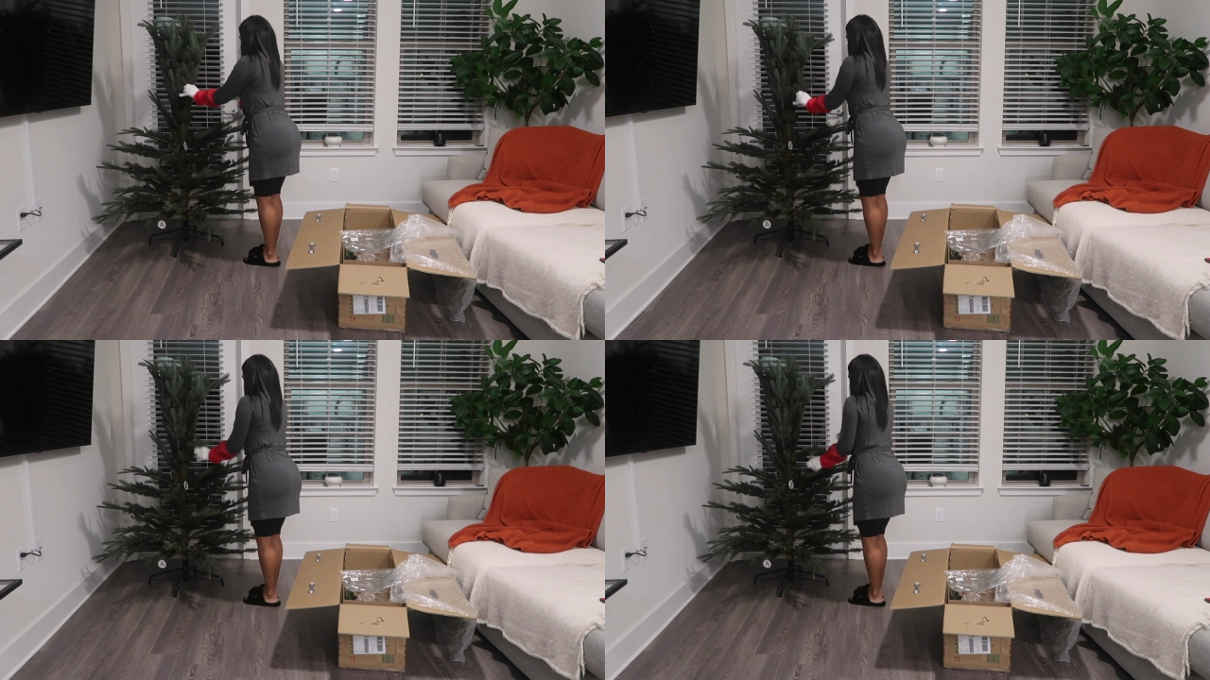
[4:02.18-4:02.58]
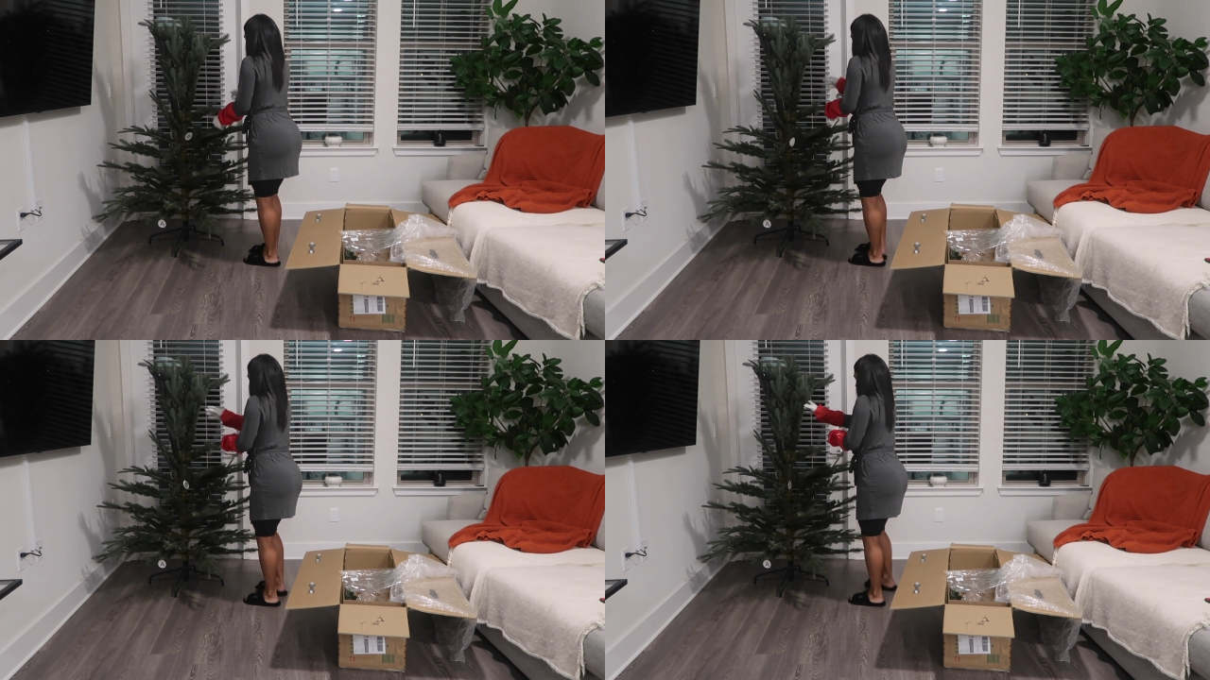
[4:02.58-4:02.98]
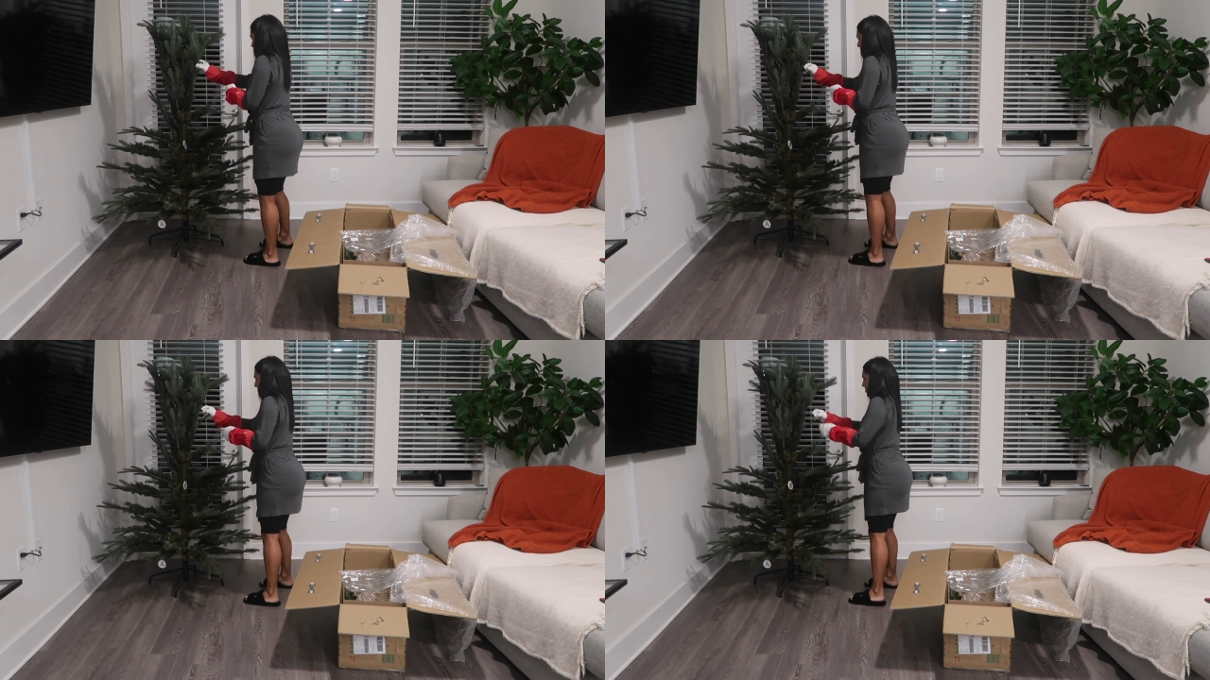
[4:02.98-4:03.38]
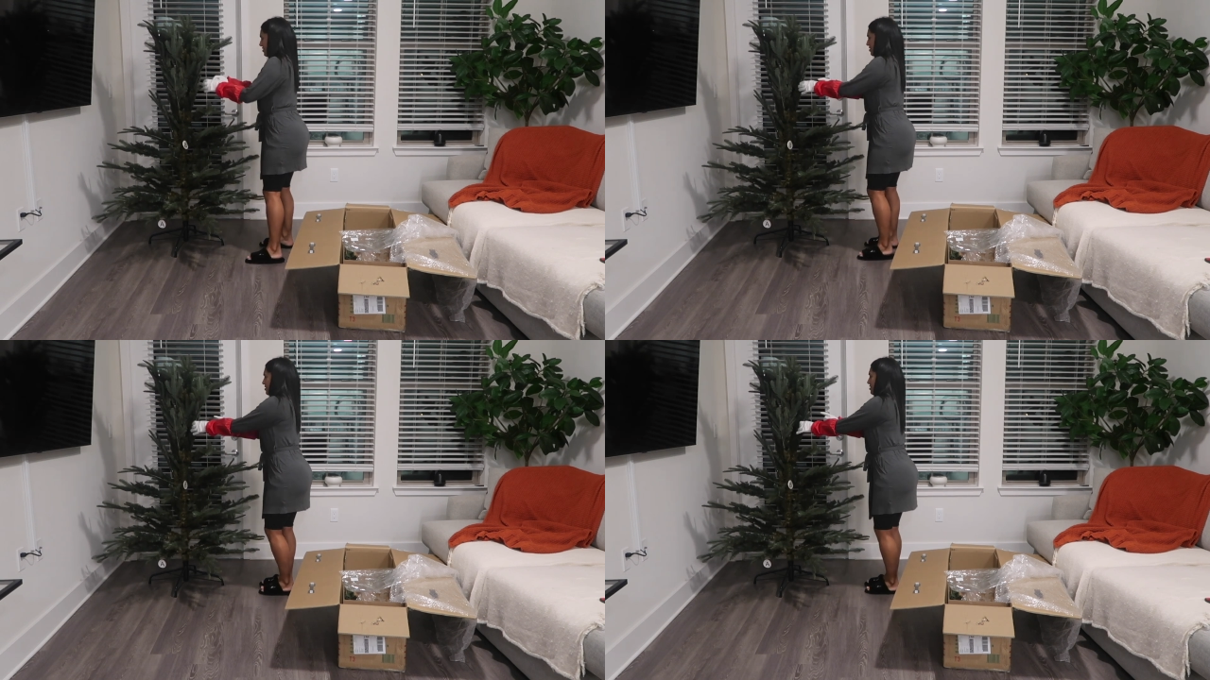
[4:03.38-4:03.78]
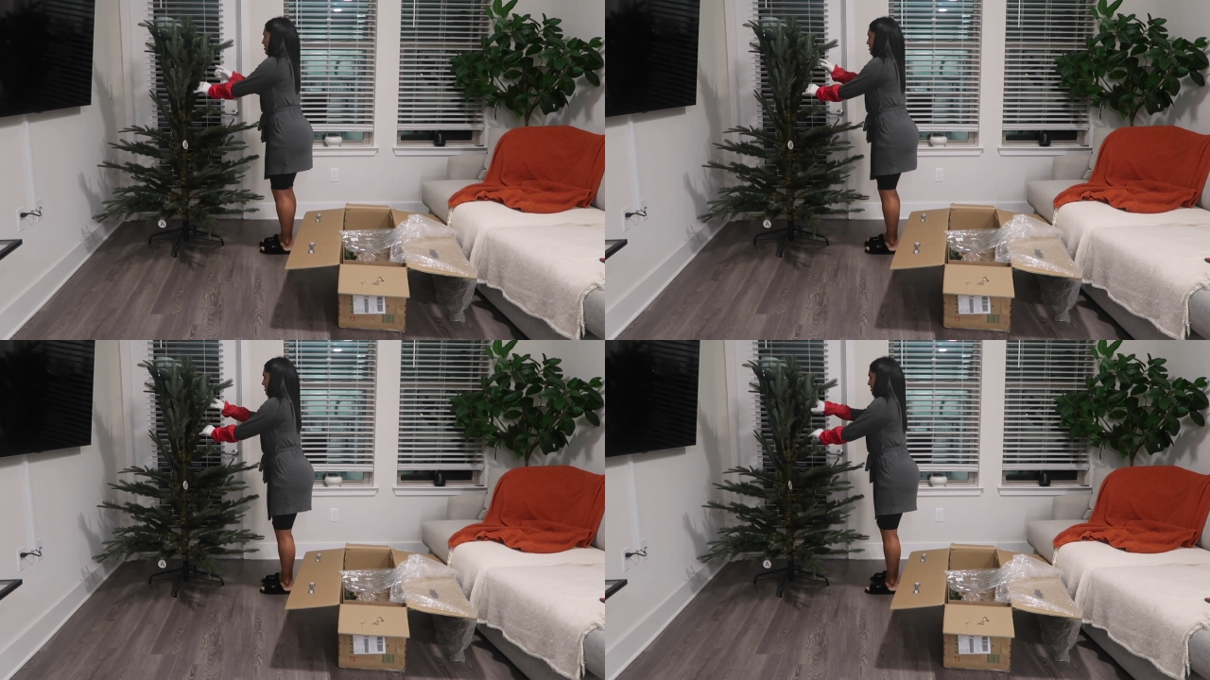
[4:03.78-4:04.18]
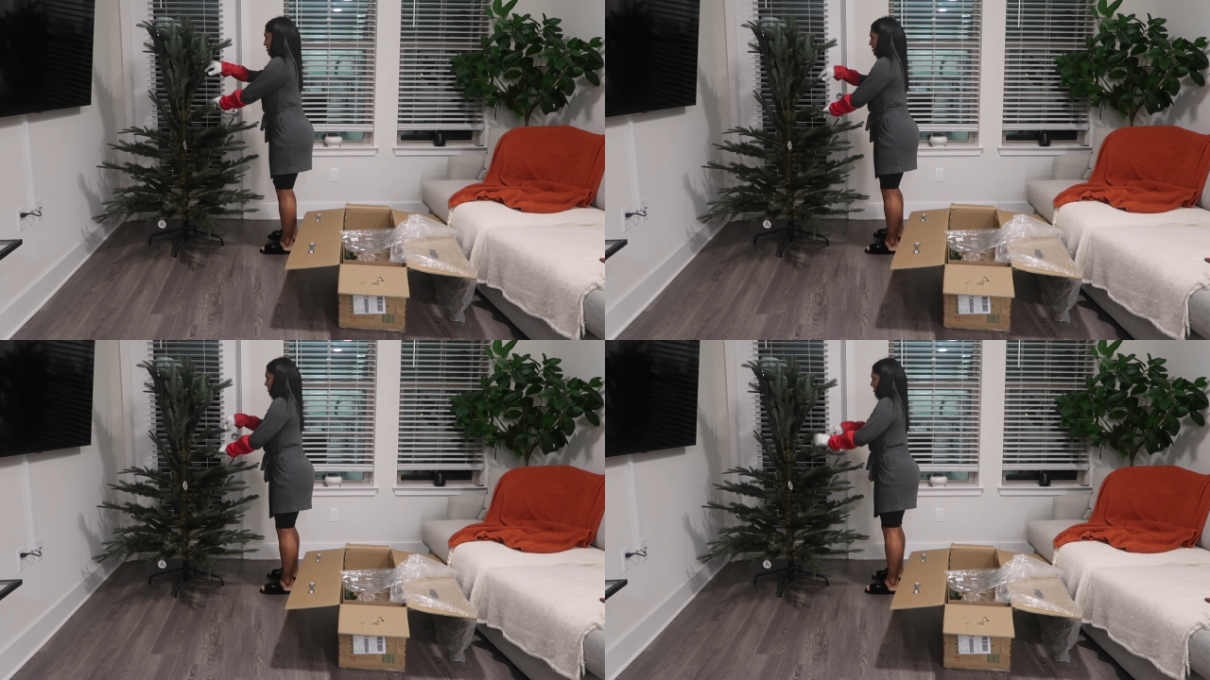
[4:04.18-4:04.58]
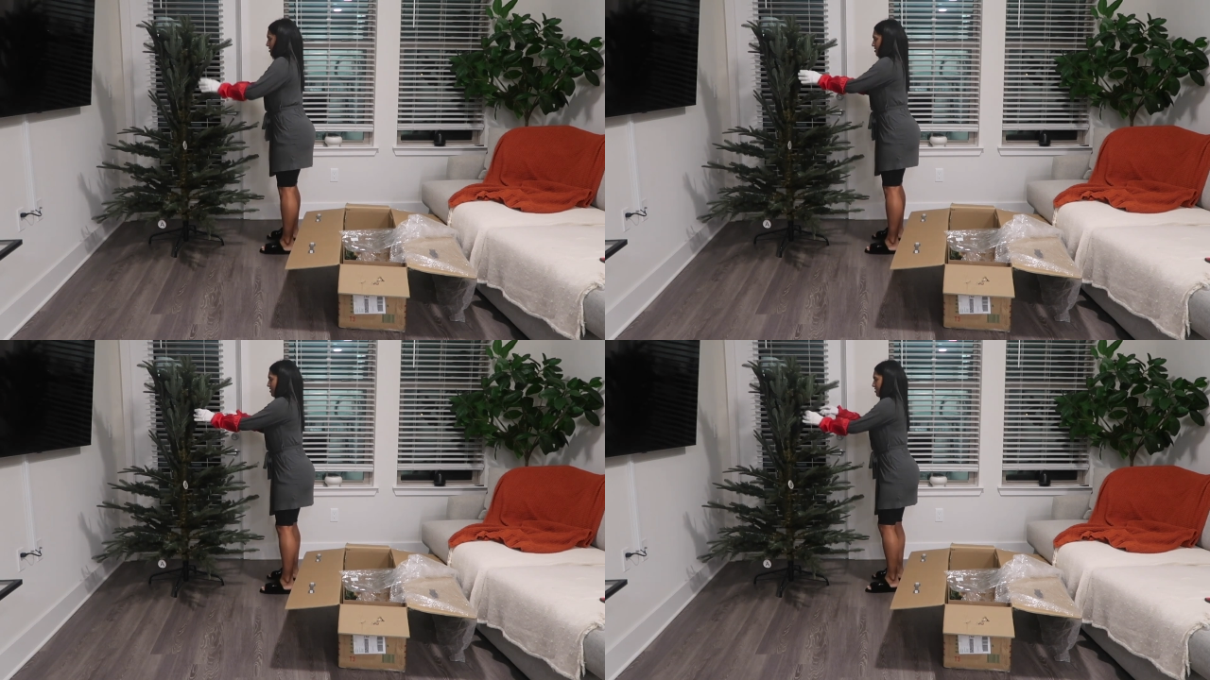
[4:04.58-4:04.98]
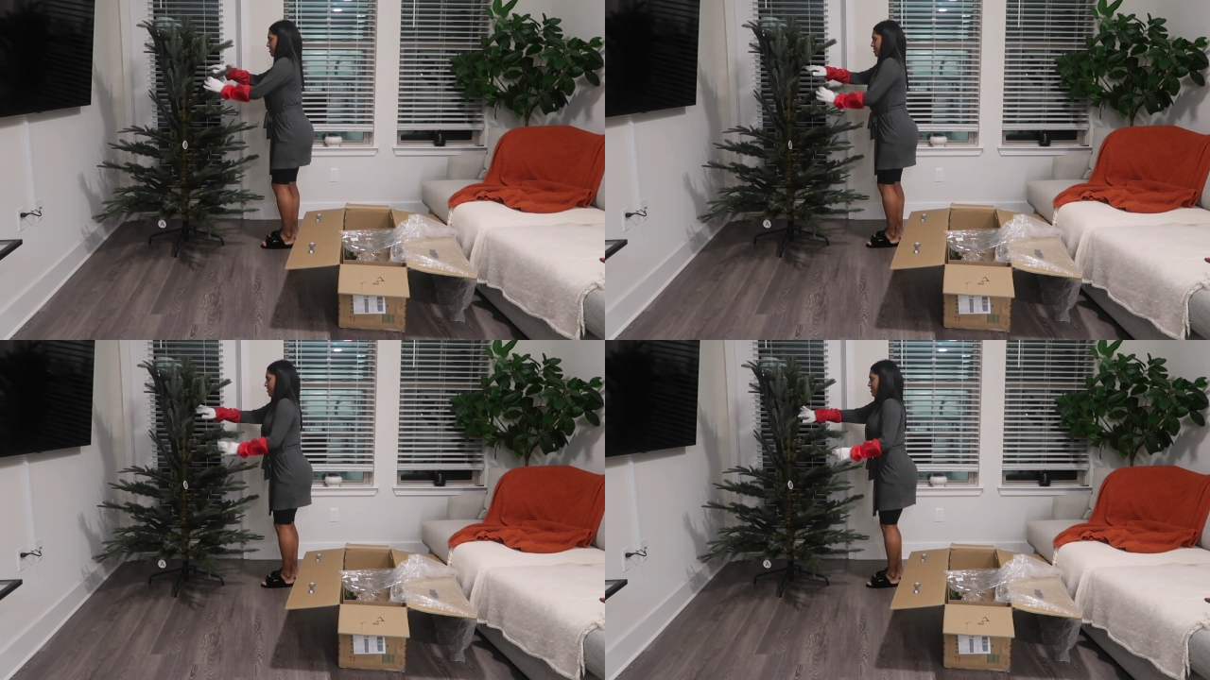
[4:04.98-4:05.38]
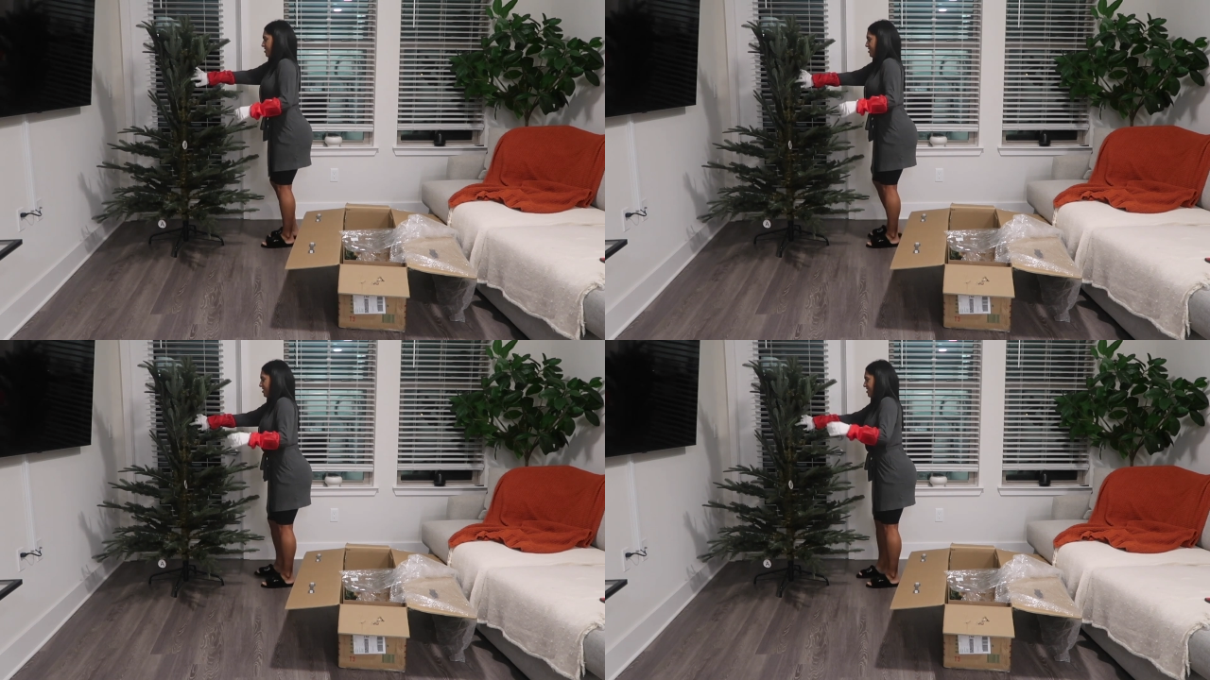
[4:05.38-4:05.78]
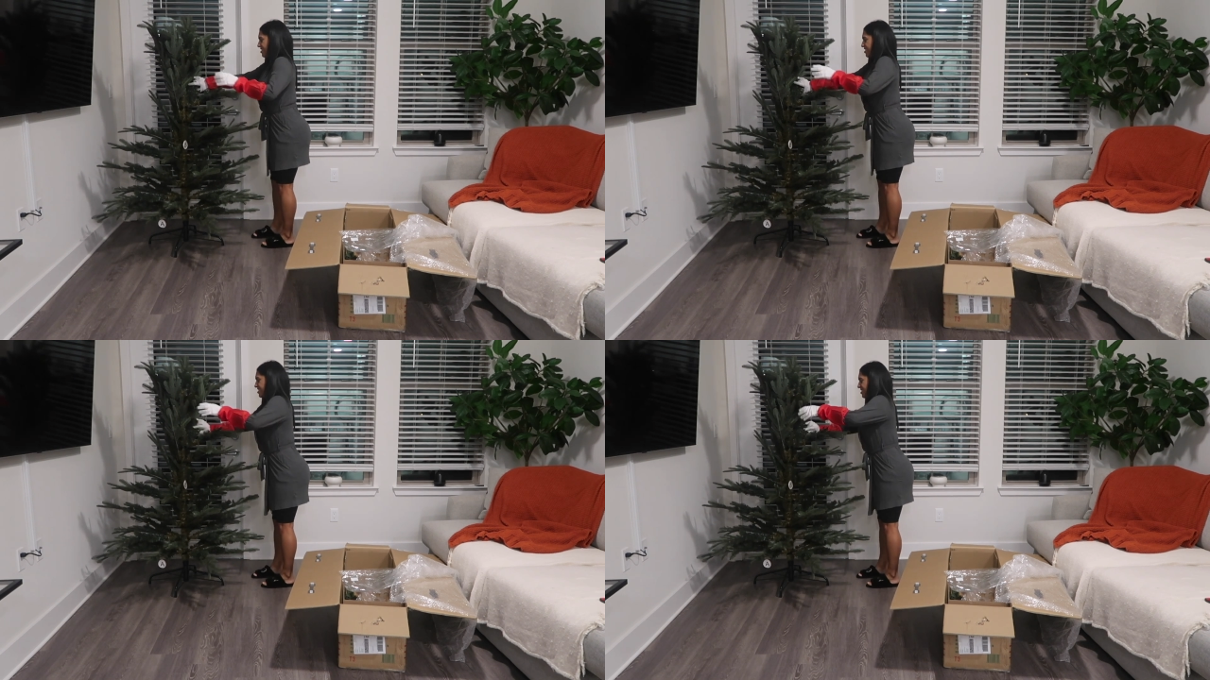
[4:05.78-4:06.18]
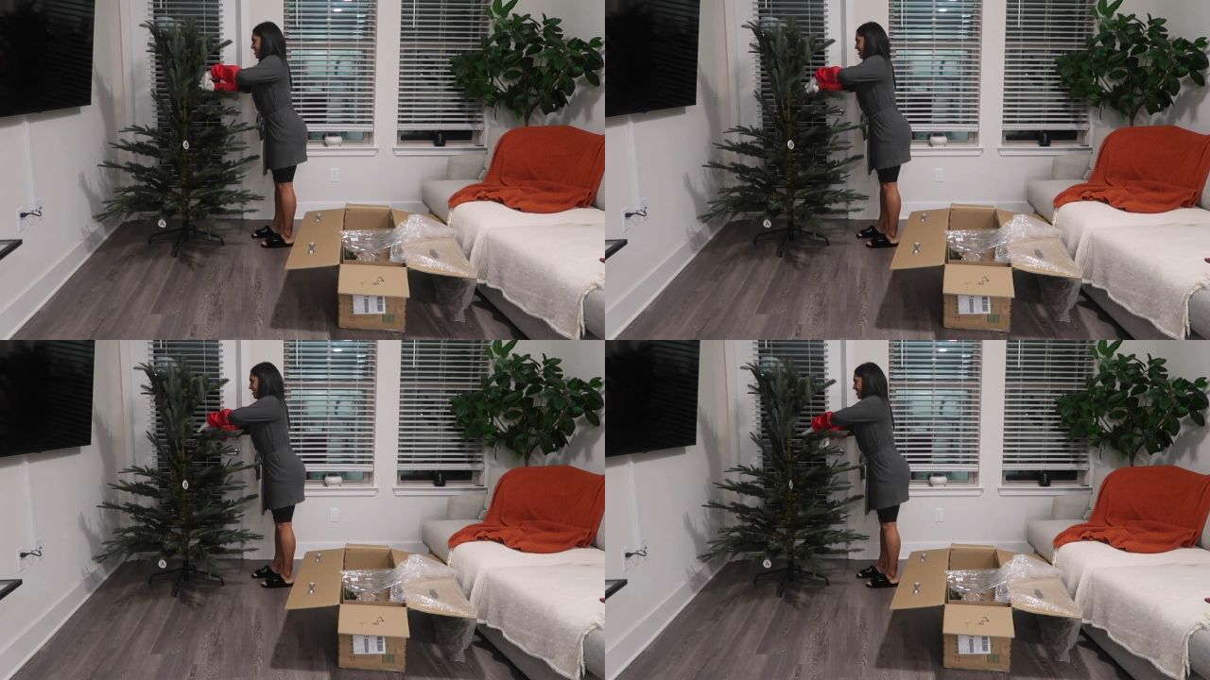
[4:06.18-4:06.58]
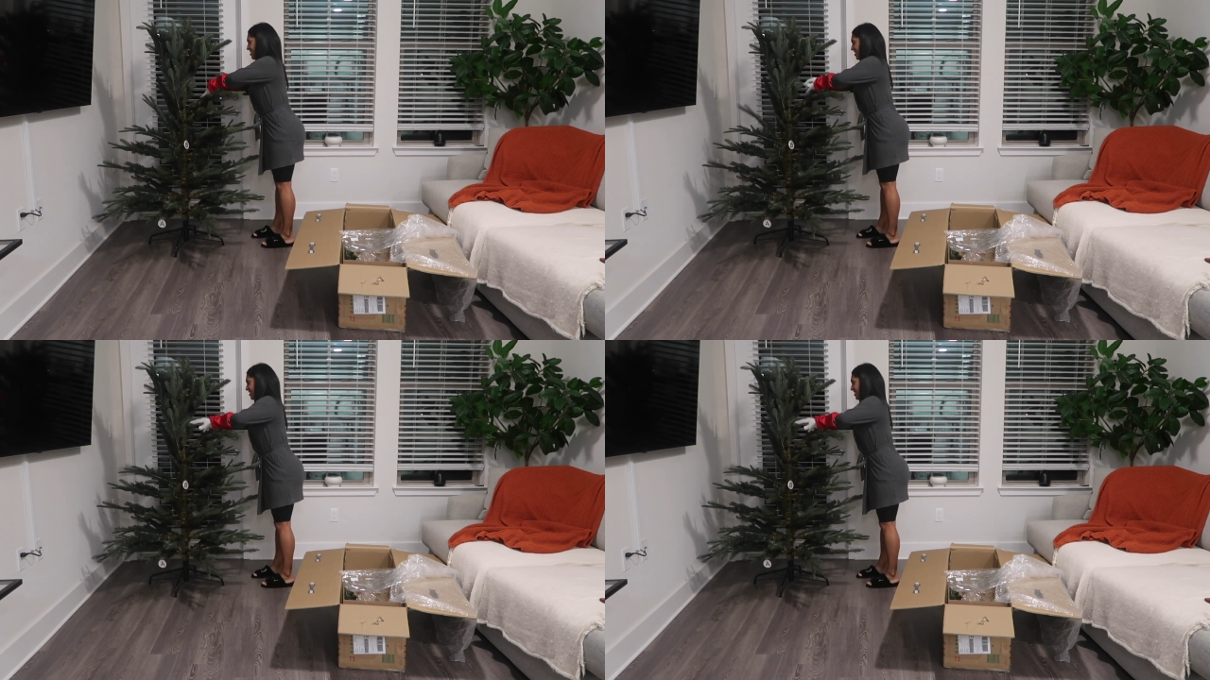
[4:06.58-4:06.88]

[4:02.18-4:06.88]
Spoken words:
[unreadable: no face in view]